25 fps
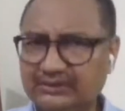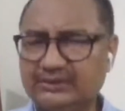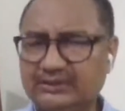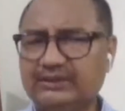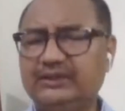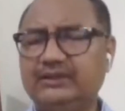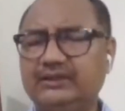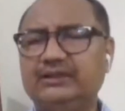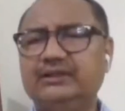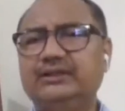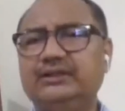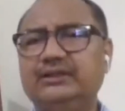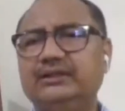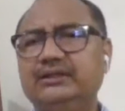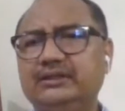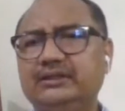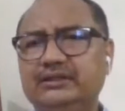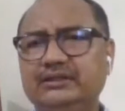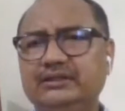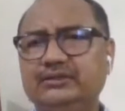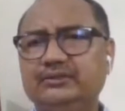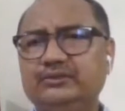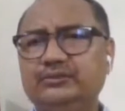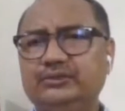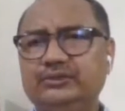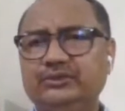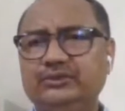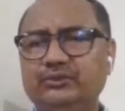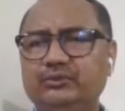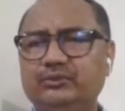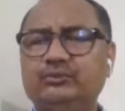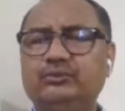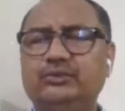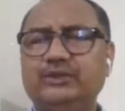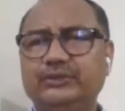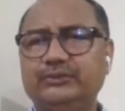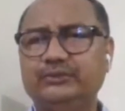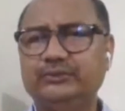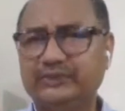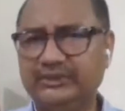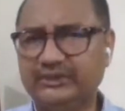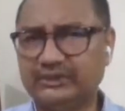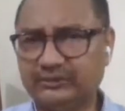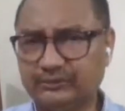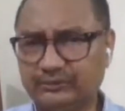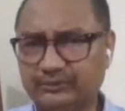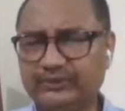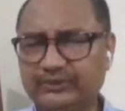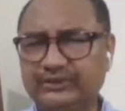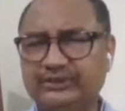uh, uh, we know where we
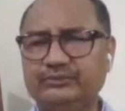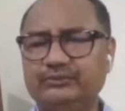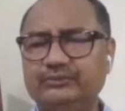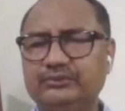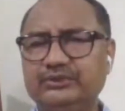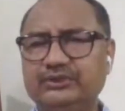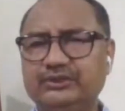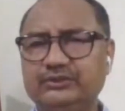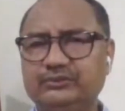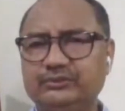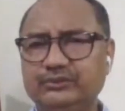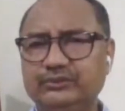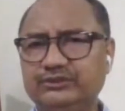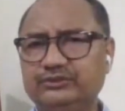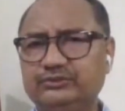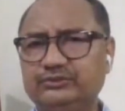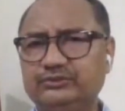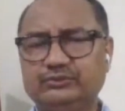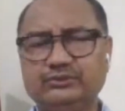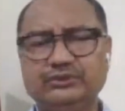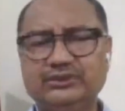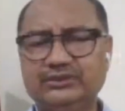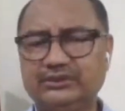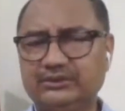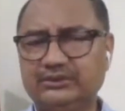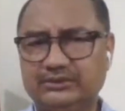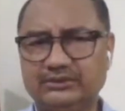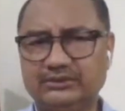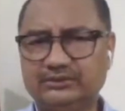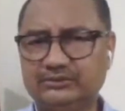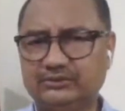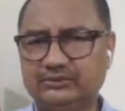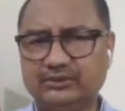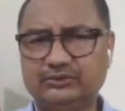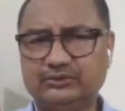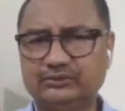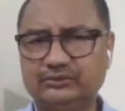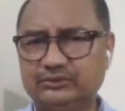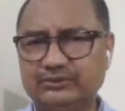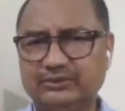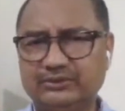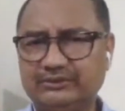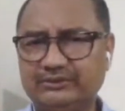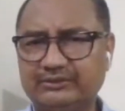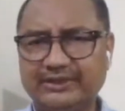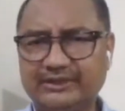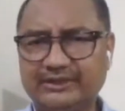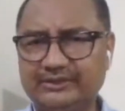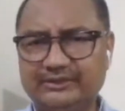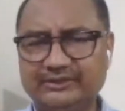are going. We are going to the not to the
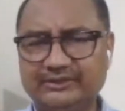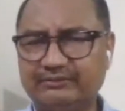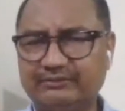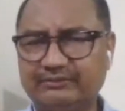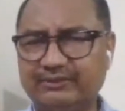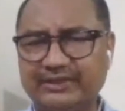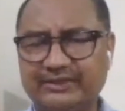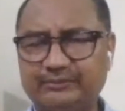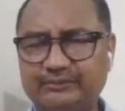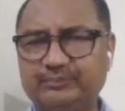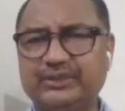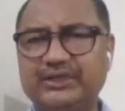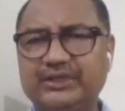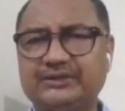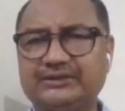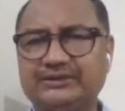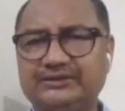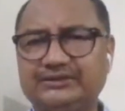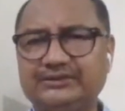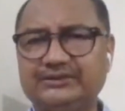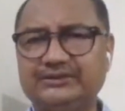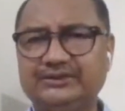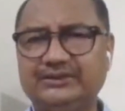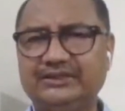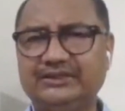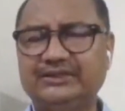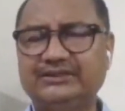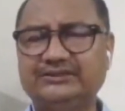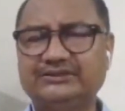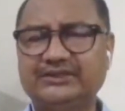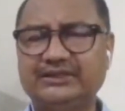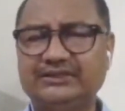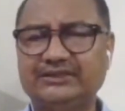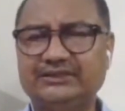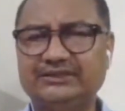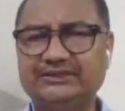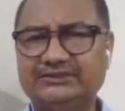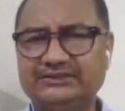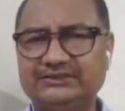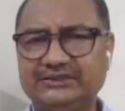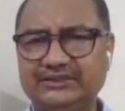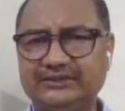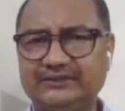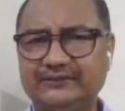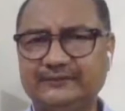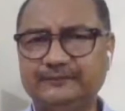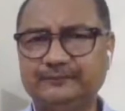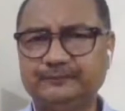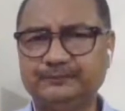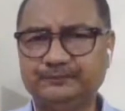right in the right path, as Gandhi said.